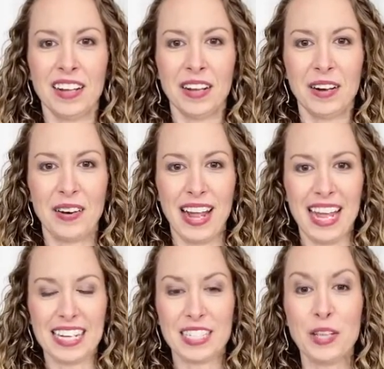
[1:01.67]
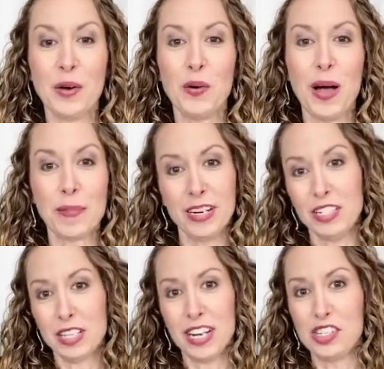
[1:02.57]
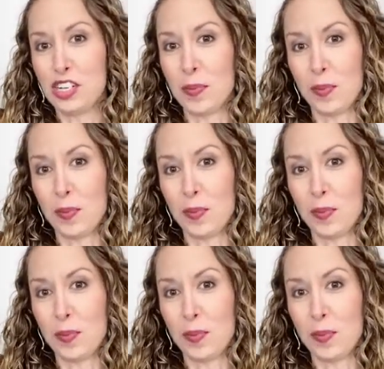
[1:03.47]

All right, so I'm just gonna jump